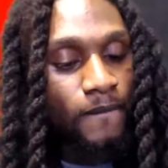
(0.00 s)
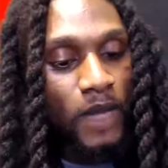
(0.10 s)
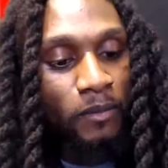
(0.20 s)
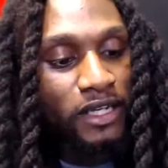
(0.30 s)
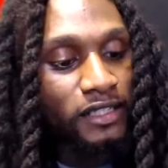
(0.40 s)

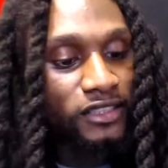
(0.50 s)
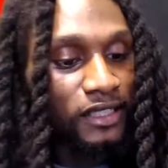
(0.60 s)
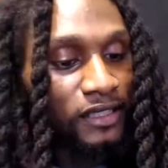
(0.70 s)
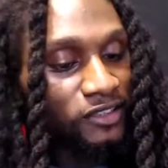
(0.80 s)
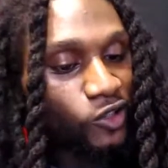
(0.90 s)
I mean,
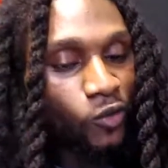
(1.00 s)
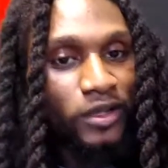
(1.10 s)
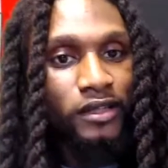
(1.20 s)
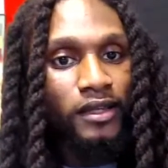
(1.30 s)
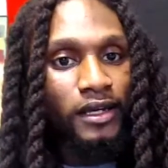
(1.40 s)
it's so
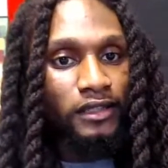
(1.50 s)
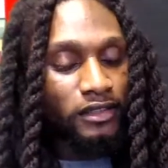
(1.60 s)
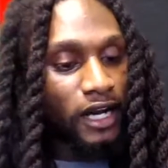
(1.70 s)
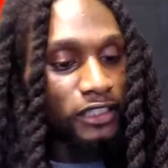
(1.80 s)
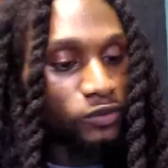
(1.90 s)
many things that
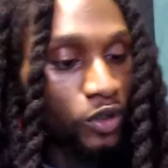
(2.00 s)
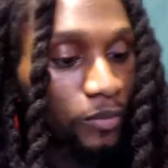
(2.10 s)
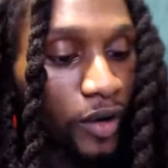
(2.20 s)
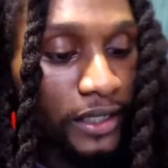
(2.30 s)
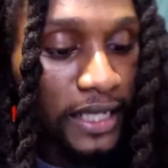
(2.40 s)
I just want to break